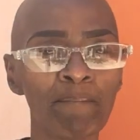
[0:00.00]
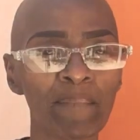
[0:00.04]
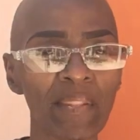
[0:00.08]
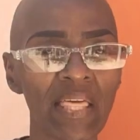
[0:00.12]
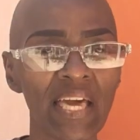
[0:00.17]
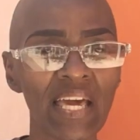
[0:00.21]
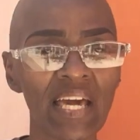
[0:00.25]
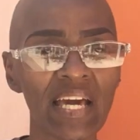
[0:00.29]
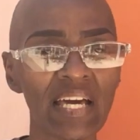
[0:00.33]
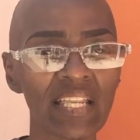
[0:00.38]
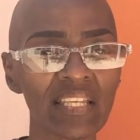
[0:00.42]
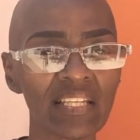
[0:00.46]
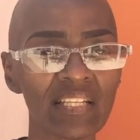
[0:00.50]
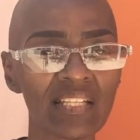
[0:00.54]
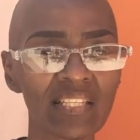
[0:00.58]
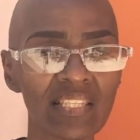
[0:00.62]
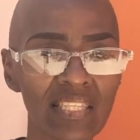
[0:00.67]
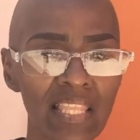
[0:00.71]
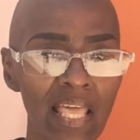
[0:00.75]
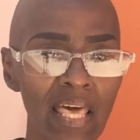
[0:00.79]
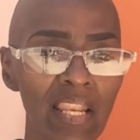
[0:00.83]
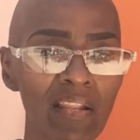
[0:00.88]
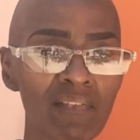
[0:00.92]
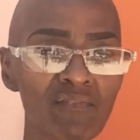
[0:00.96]
And
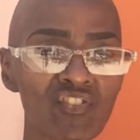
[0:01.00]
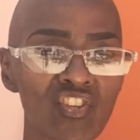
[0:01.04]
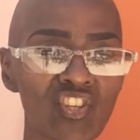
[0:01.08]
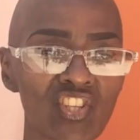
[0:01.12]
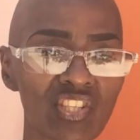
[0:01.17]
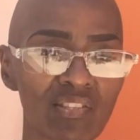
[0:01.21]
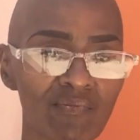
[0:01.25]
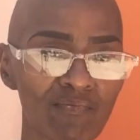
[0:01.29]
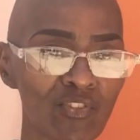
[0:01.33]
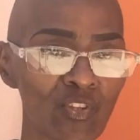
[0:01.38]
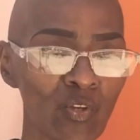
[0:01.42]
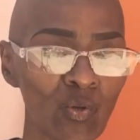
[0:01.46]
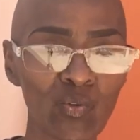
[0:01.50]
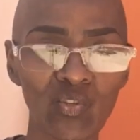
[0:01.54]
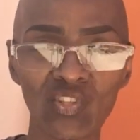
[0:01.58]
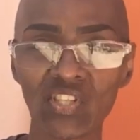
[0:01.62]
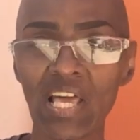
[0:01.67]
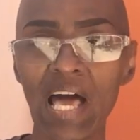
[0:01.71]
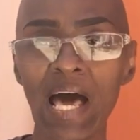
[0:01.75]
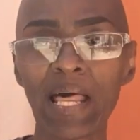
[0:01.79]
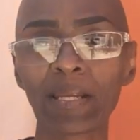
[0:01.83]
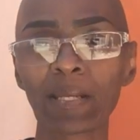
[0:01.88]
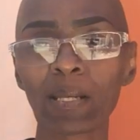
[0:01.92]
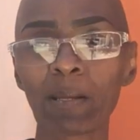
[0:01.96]
instead of just, you know,
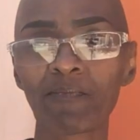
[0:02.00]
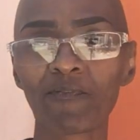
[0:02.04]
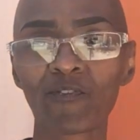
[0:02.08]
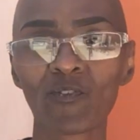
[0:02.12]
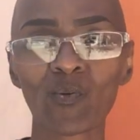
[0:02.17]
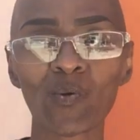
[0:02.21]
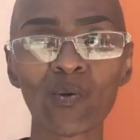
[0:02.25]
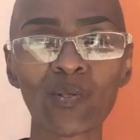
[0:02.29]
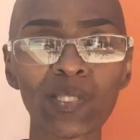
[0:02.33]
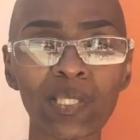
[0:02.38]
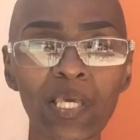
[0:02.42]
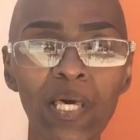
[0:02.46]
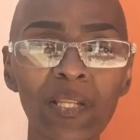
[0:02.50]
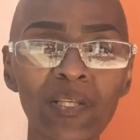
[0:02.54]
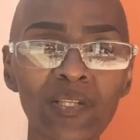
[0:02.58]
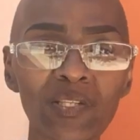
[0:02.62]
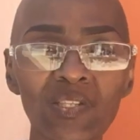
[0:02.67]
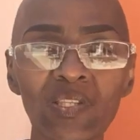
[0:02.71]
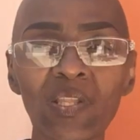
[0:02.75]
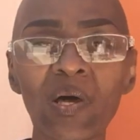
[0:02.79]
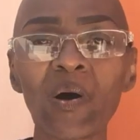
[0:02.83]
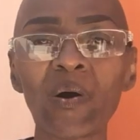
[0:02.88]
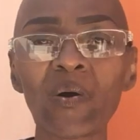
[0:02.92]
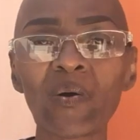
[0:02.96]
signing up for Rosetta
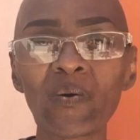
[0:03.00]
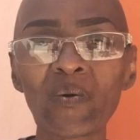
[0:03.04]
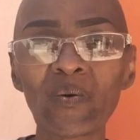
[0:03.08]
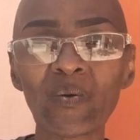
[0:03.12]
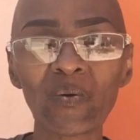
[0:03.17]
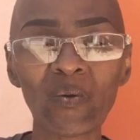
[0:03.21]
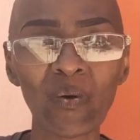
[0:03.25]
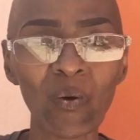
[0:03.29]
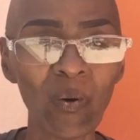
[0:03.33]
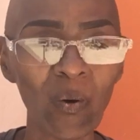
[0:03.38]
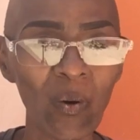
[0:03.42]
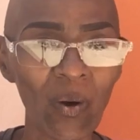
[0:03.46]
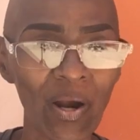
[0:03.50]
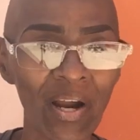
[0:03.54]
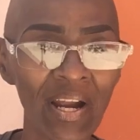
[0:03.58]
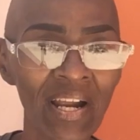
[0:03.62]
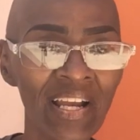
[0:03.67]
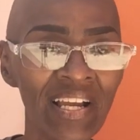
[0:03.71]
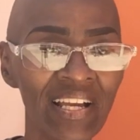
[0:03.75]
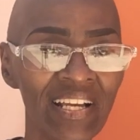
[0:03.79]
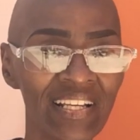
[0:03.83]
Stone or